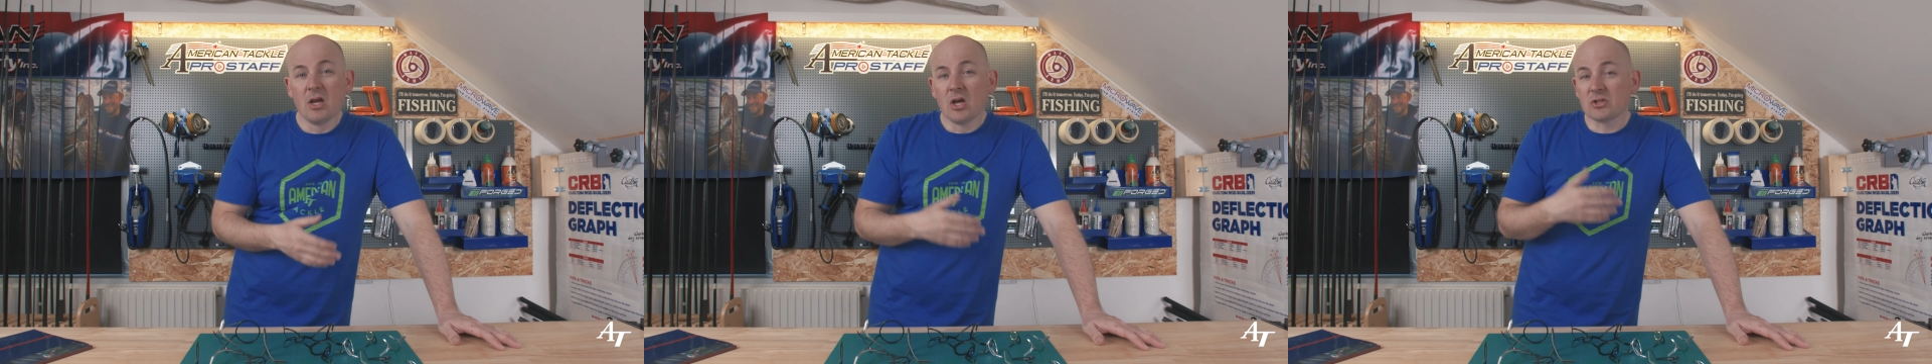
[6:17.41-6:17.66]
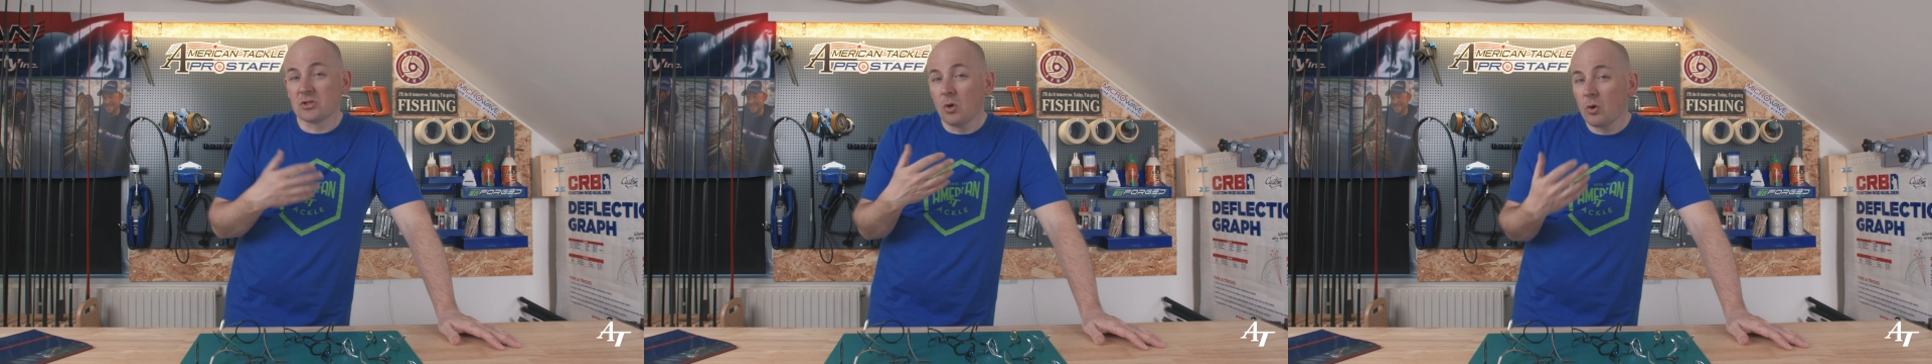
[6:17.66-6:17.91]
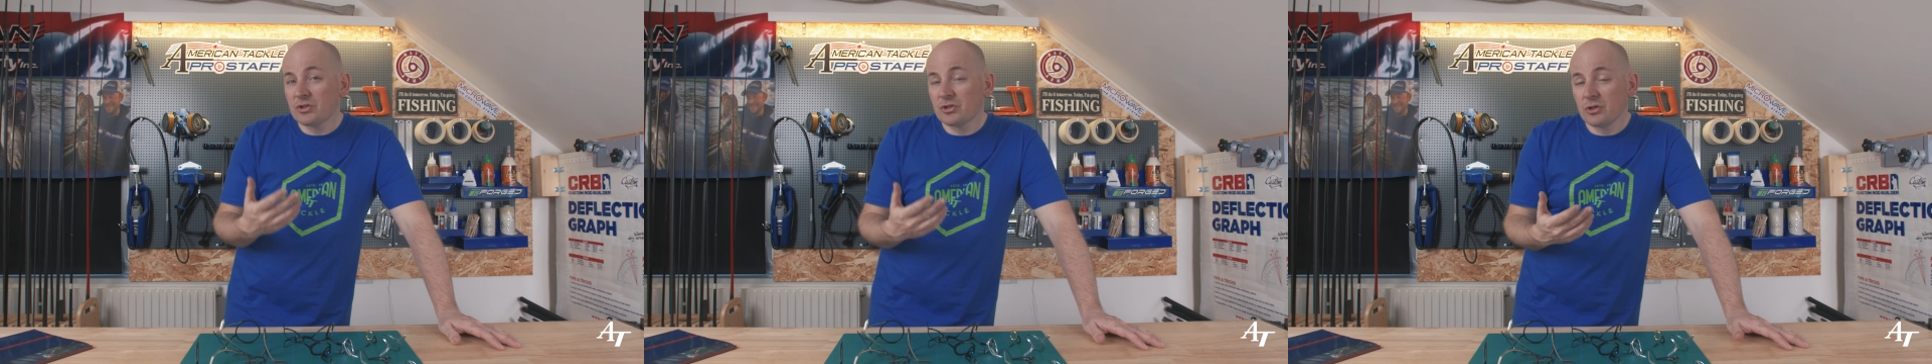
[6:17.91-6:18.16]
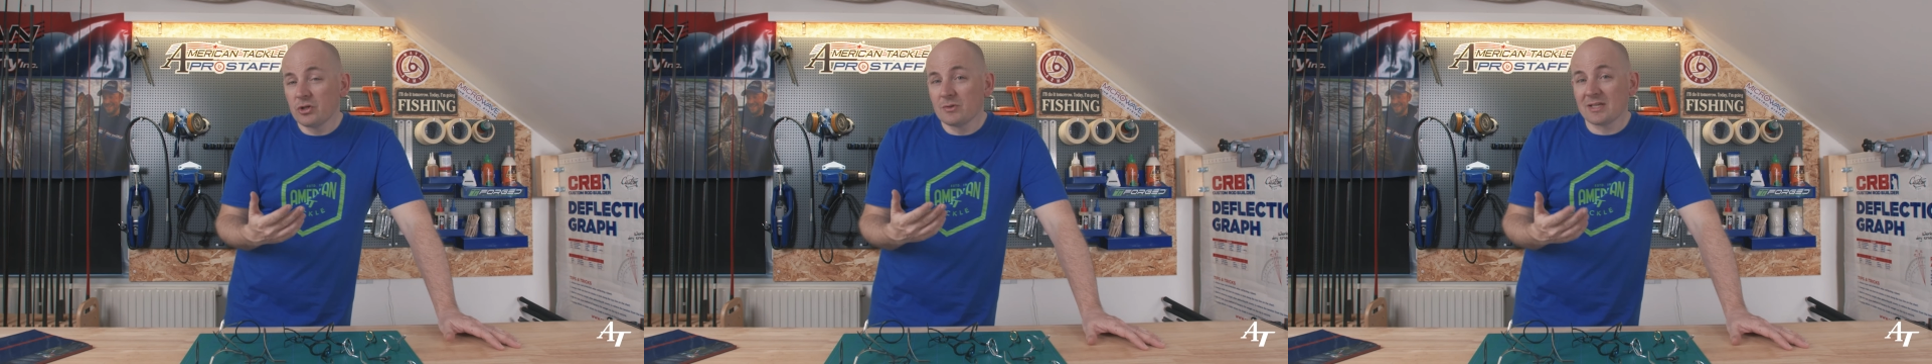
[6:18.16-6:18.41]
As long as you're
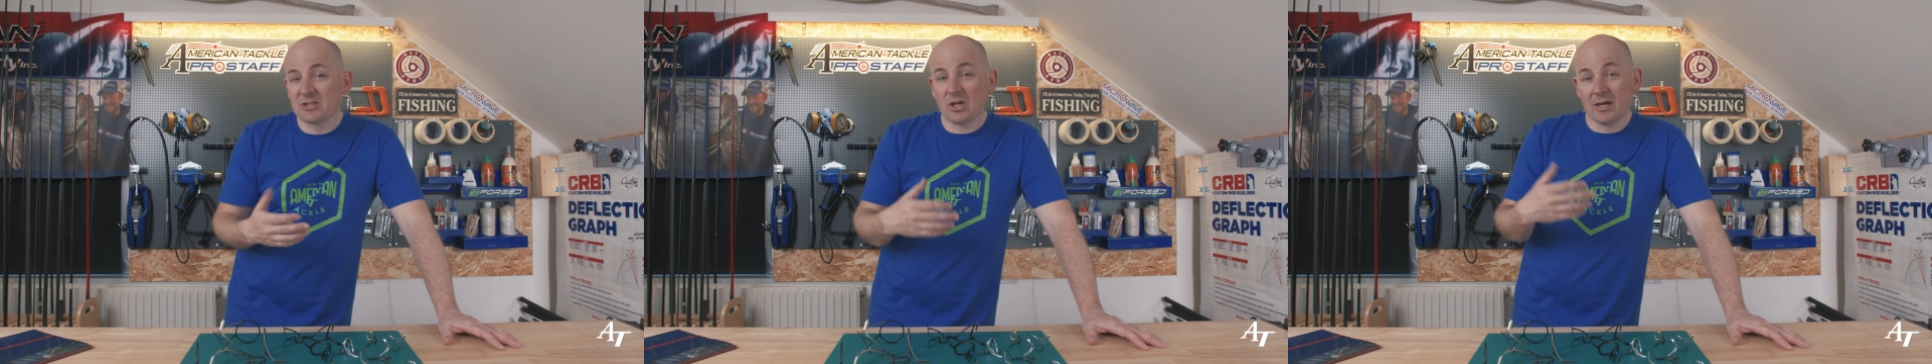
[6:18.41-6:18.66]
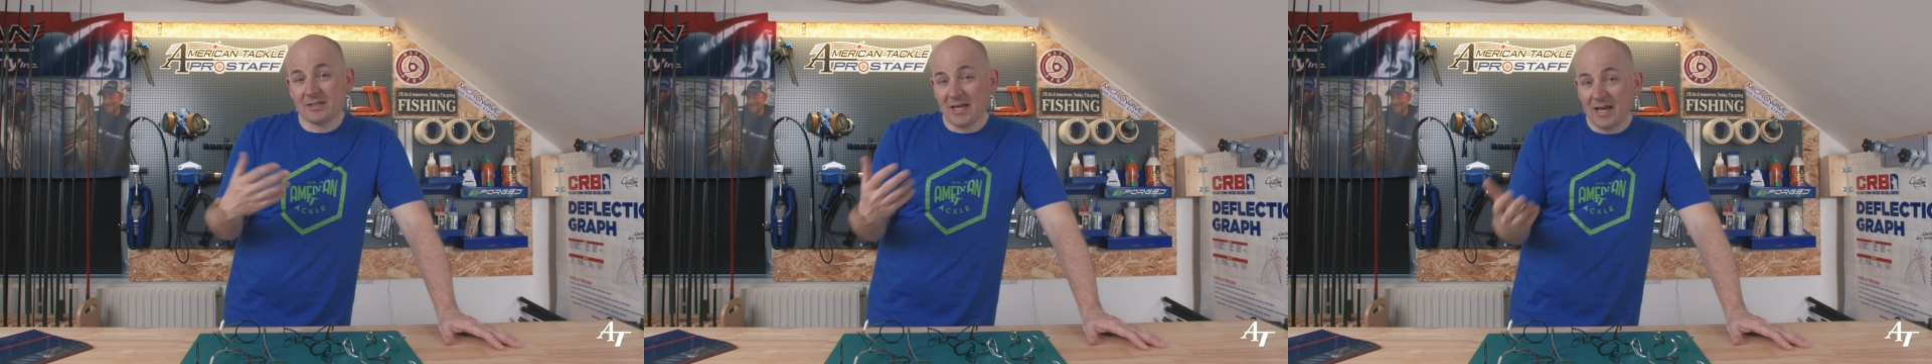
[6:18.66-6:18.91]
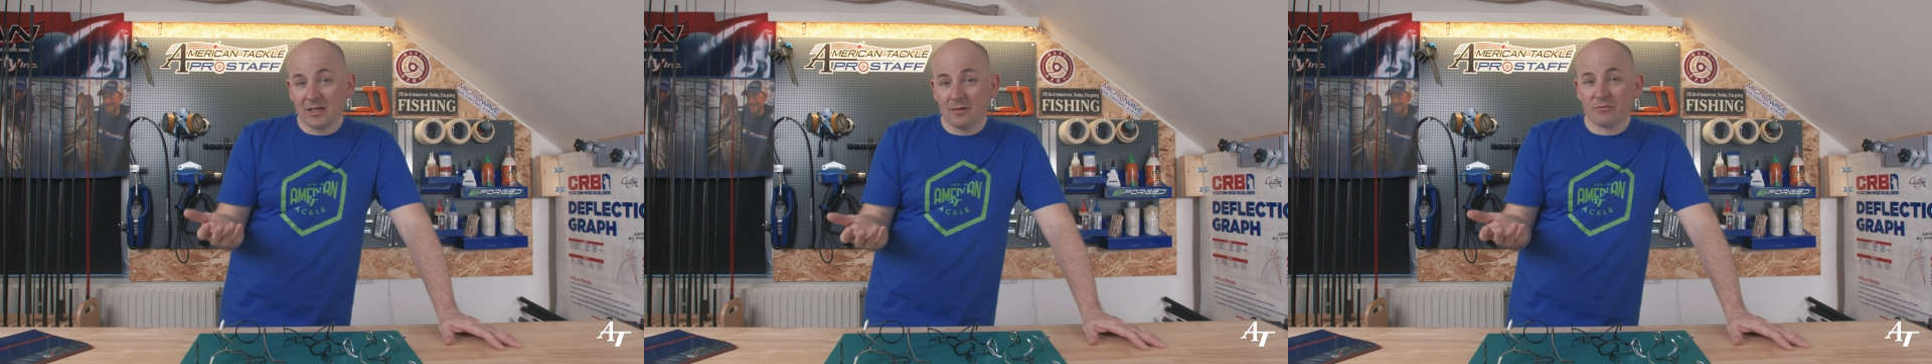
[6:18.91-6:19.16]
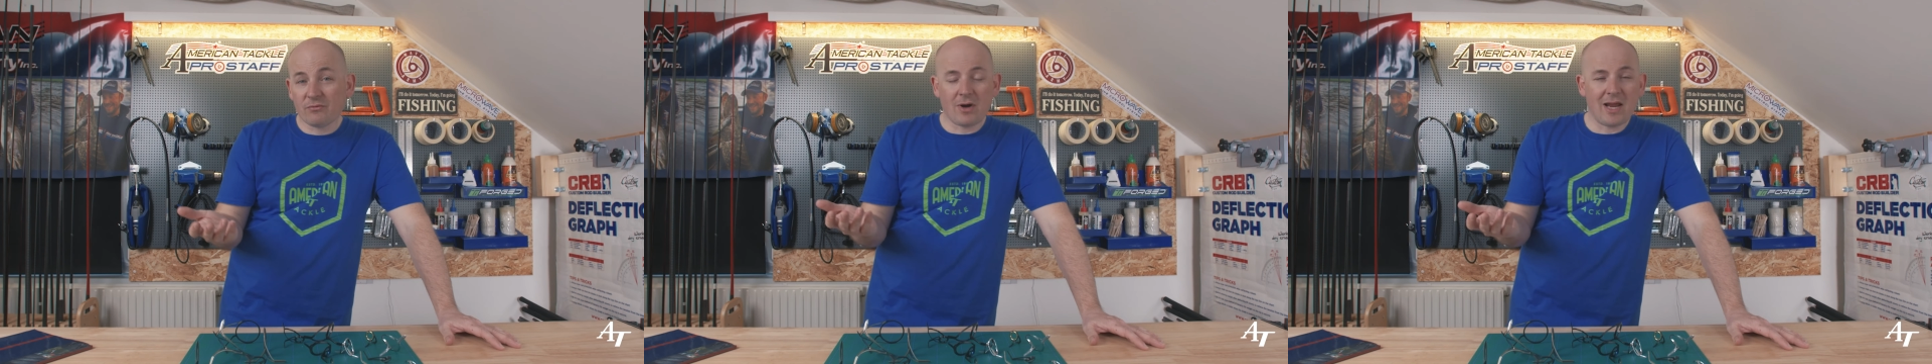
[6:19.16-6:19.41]
using titanium
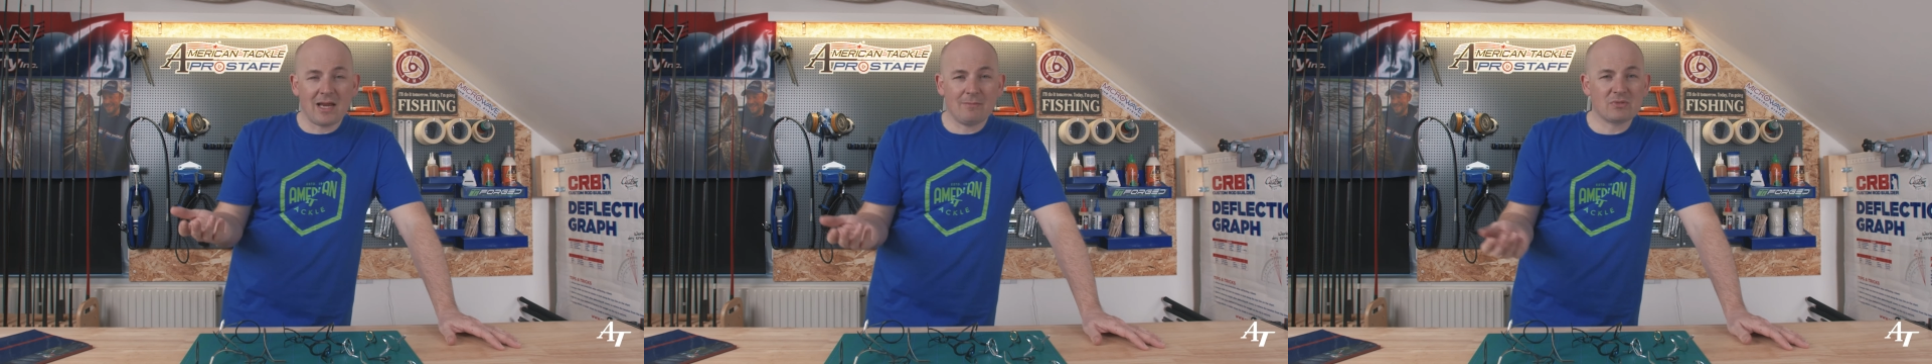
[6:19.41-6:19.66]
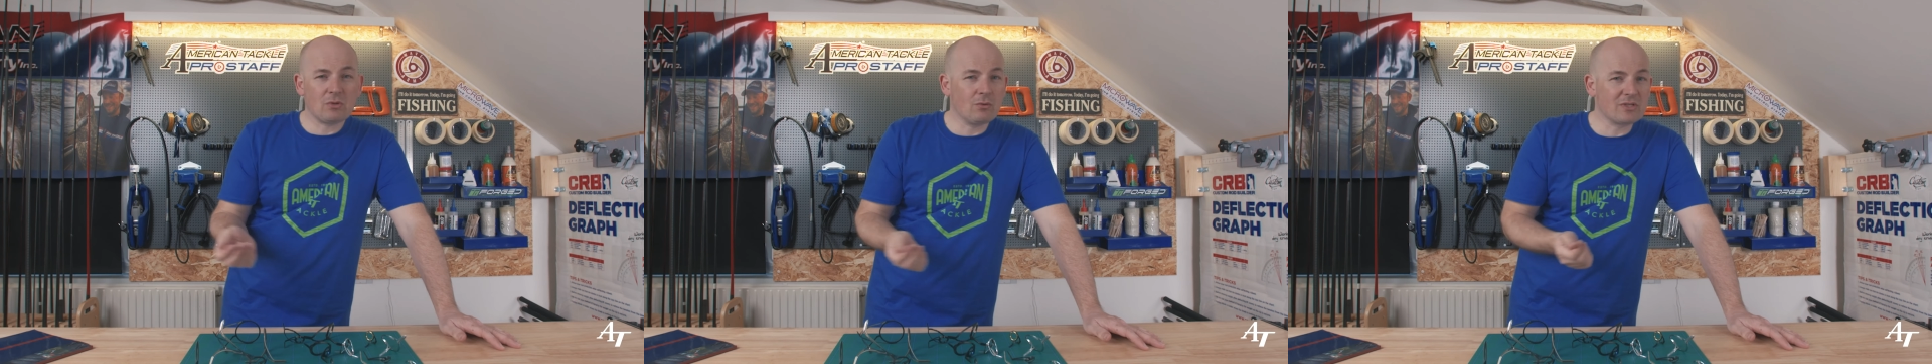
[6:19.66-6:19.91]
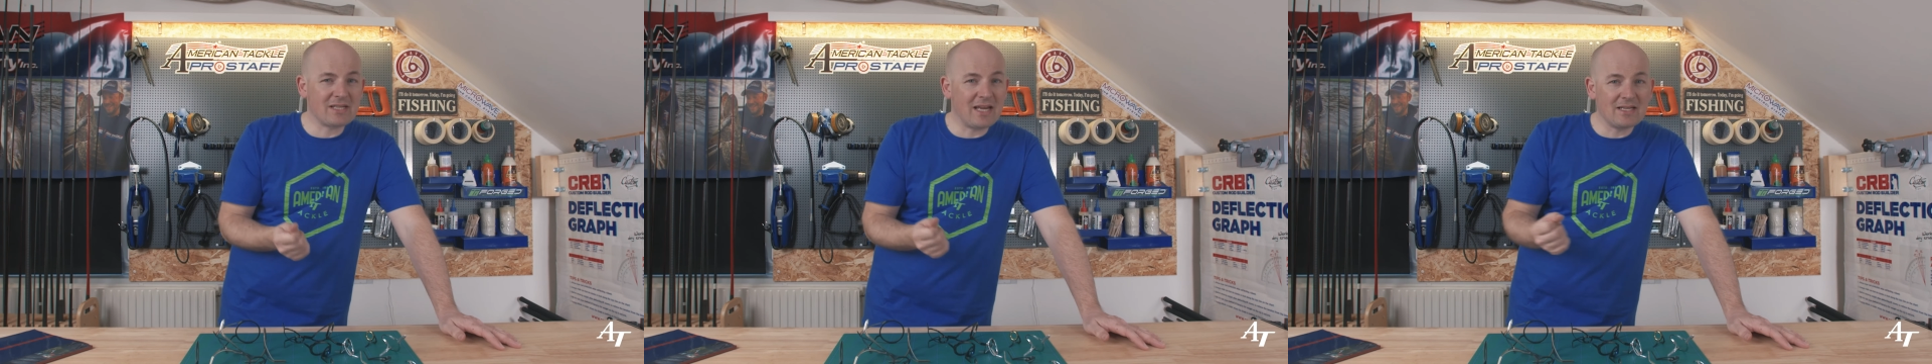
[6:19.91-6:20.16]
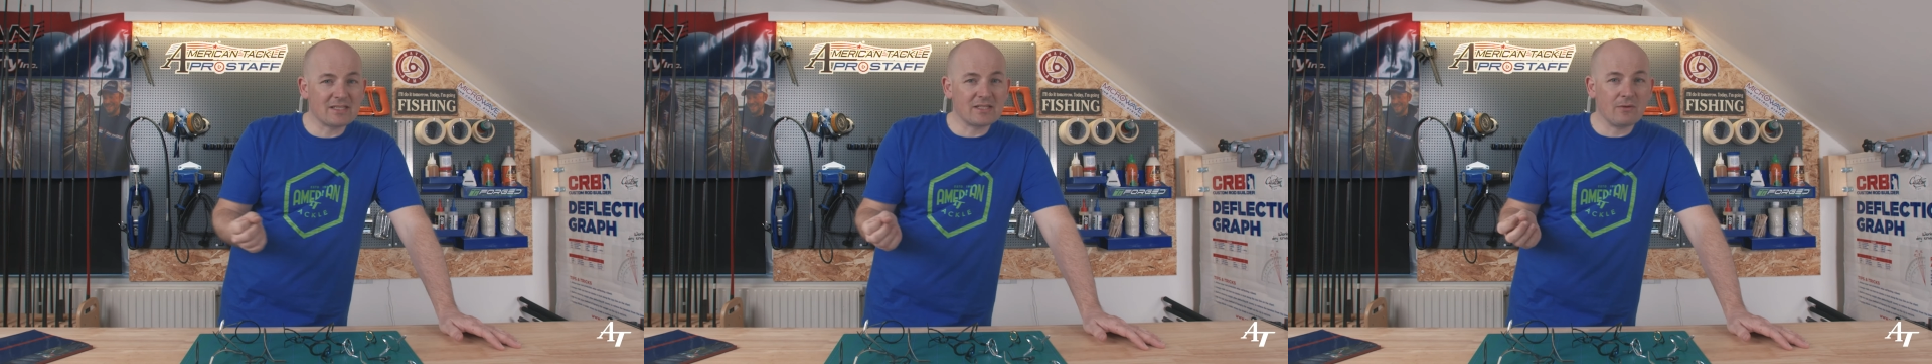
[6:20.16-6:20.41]
frames or
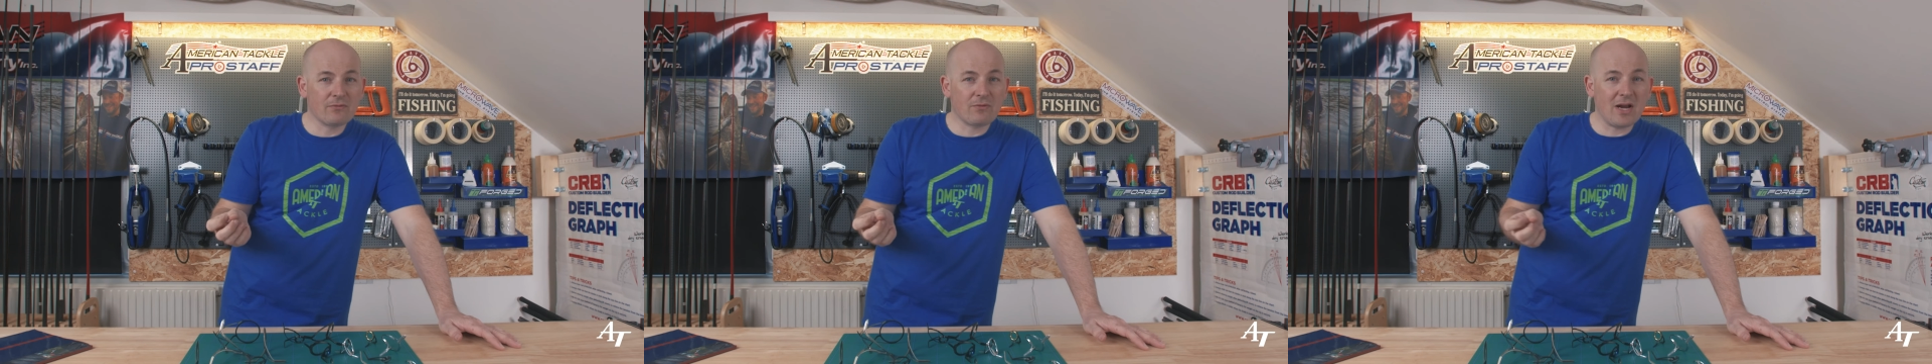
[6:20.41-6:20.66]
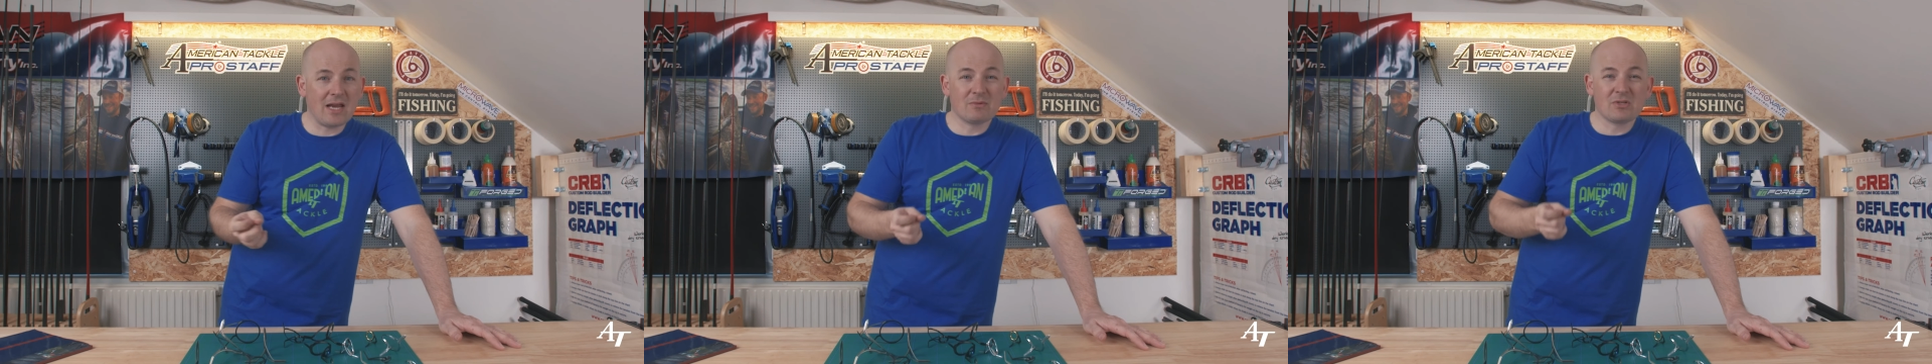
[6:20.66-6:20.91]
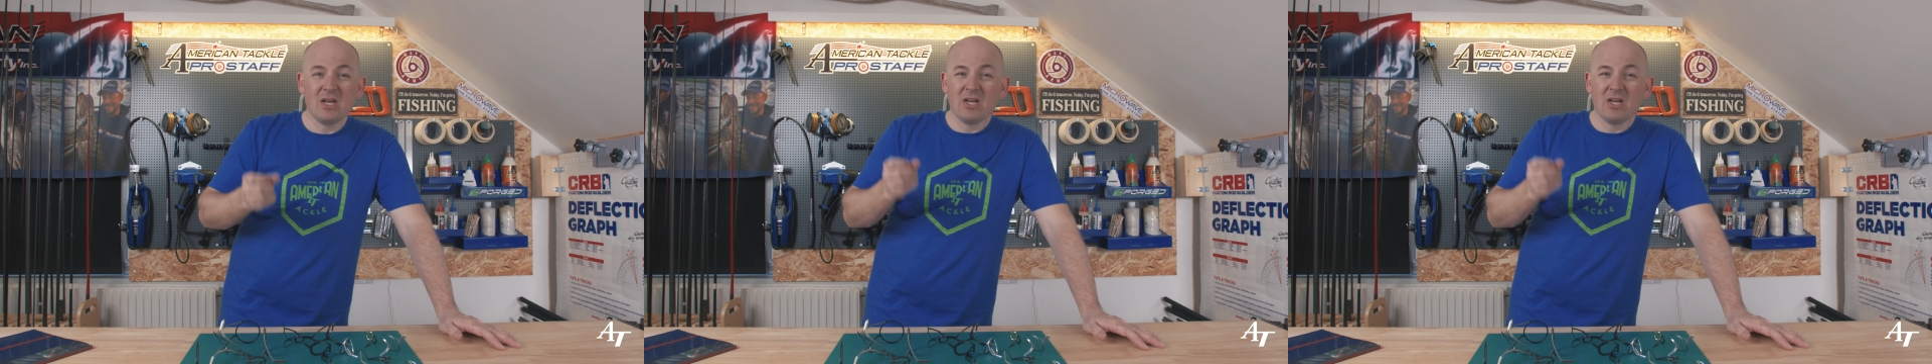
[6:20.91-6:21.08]
stainless steel frames,